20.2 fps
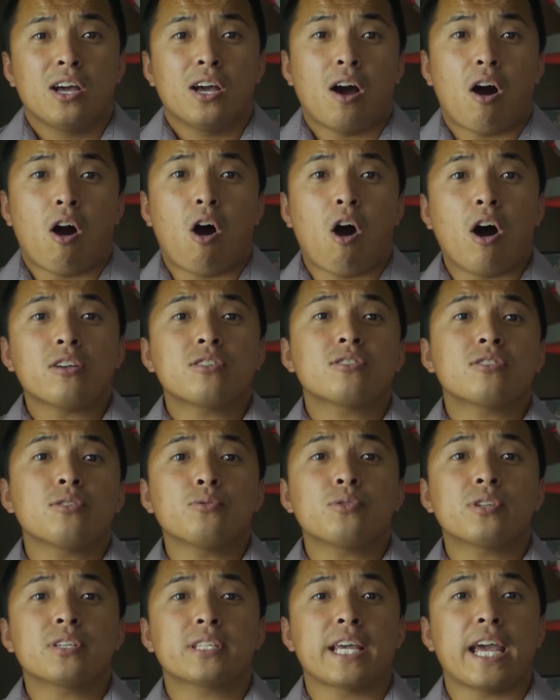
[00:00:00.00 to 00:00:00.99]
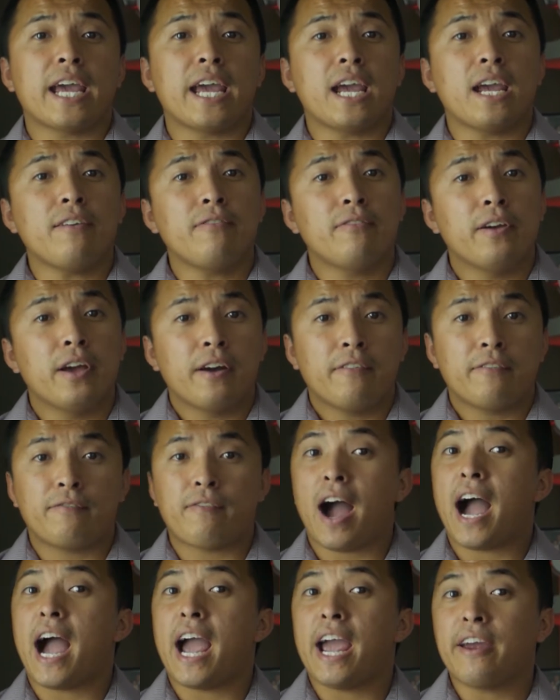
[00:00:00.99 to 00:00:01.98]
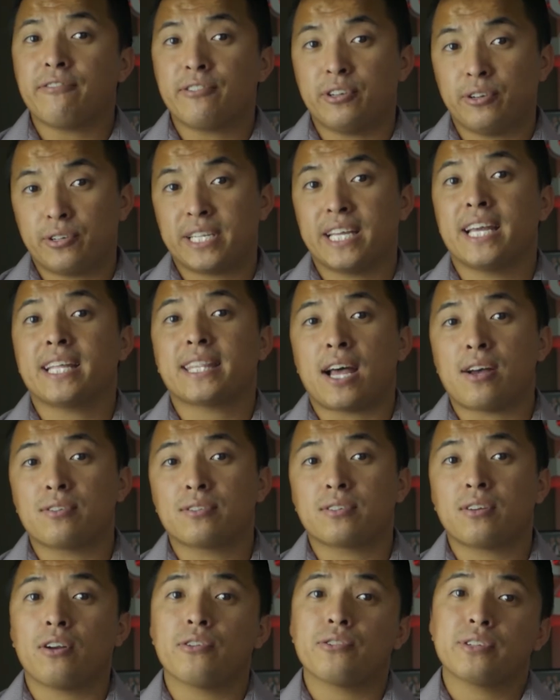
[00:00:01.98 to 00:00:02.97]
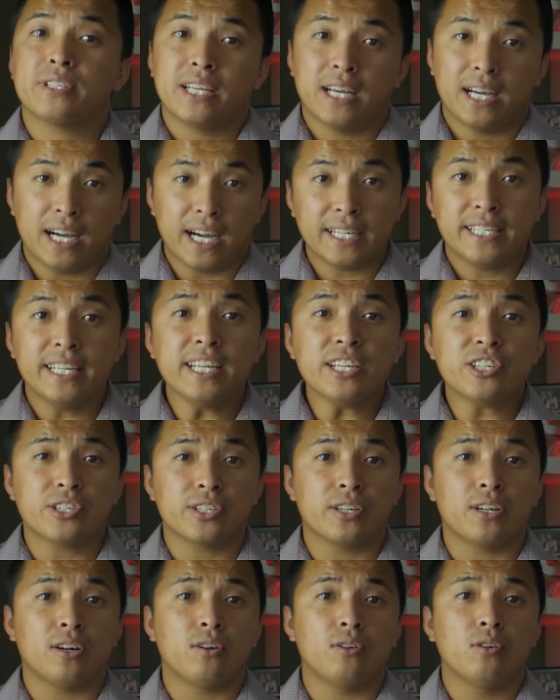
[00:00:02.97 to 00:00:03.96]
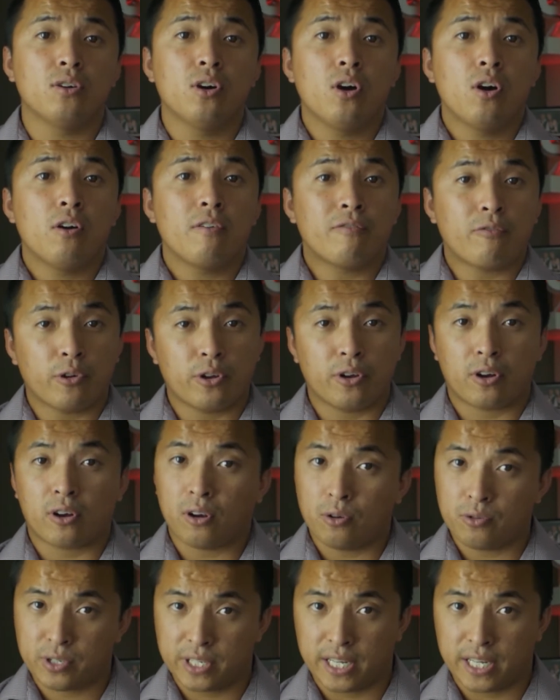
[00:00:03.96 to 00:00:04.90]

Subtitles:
also save $5,000 to $10,000 additional for your closing